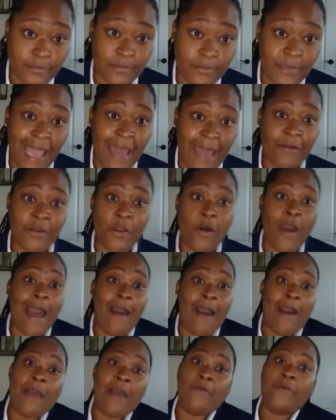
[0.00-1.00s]
I don't know
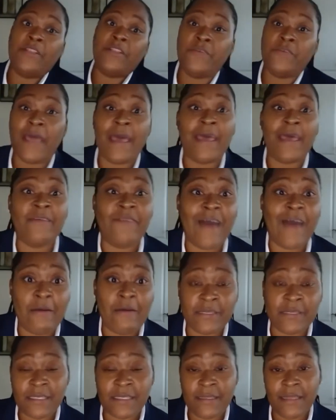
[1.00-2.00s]
how I would do that if I
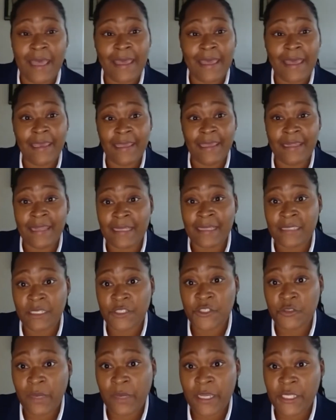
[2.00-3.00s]
was in that
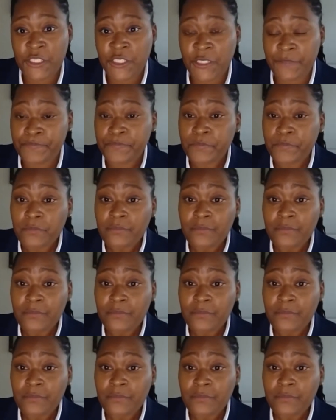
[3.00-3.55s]
situation.